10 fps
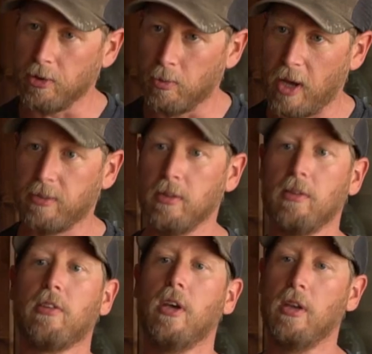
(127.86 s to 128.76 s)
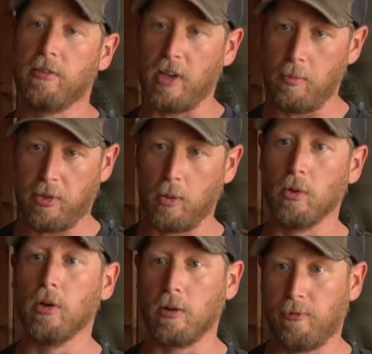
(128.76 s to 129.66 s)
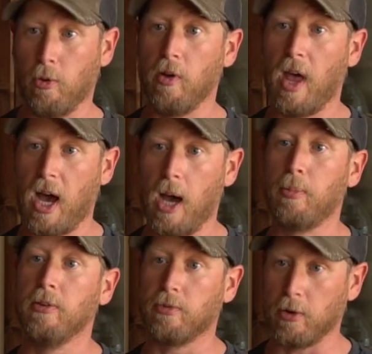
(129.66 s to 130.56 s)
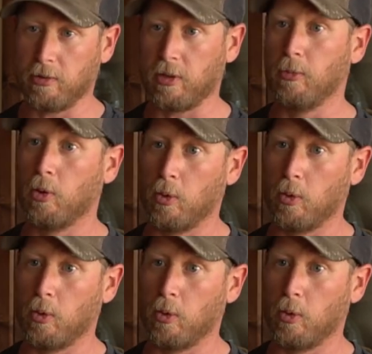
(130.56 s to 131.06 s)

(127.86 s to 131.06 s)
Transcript: and resins. Same thing we're looking for in the hop is very similar to